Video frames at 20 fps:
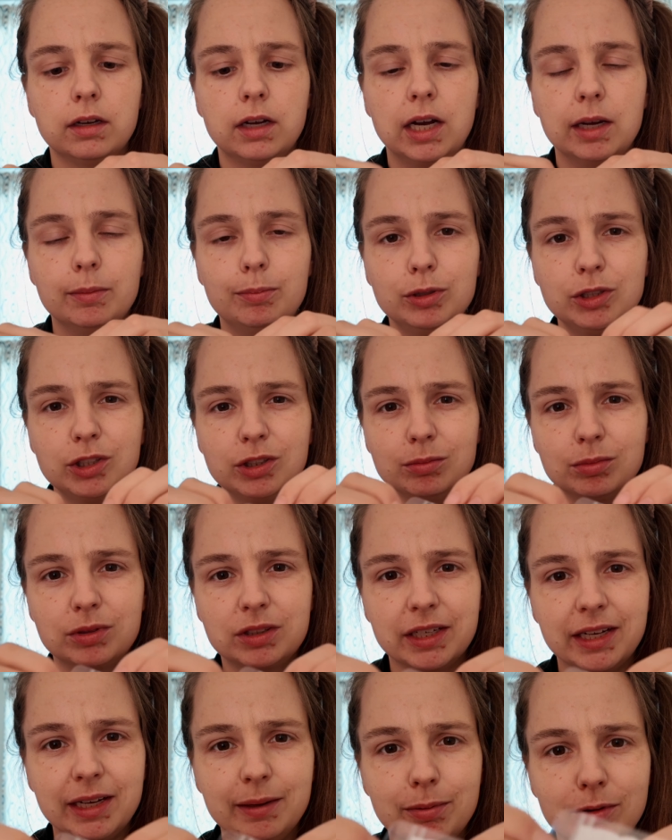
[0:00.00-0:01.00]
I put some
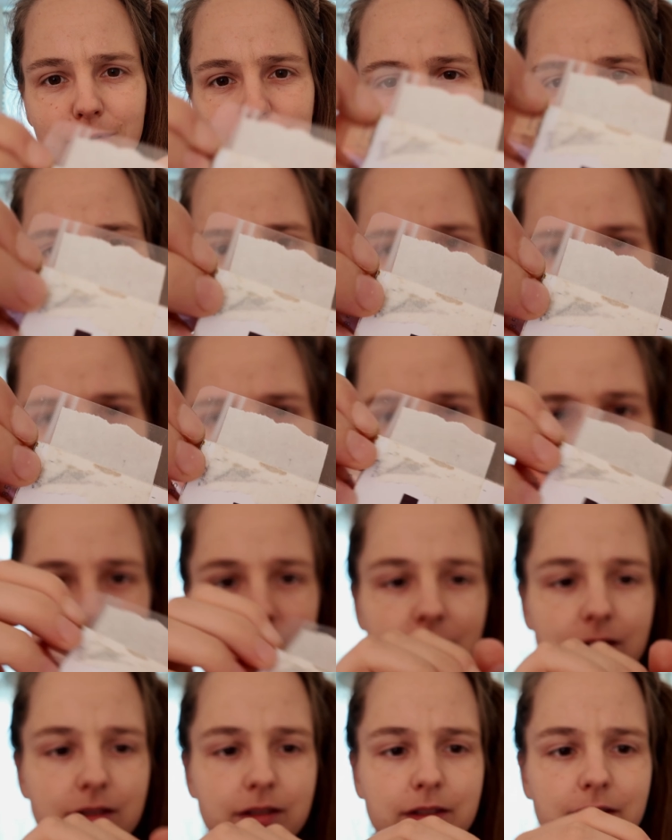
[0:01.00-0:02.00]
tape
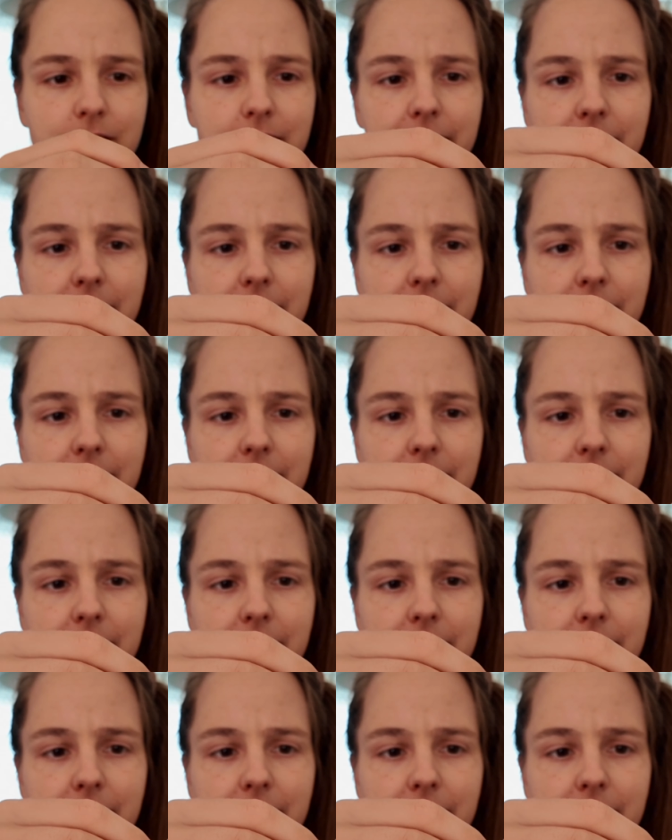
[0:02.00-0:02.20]
over the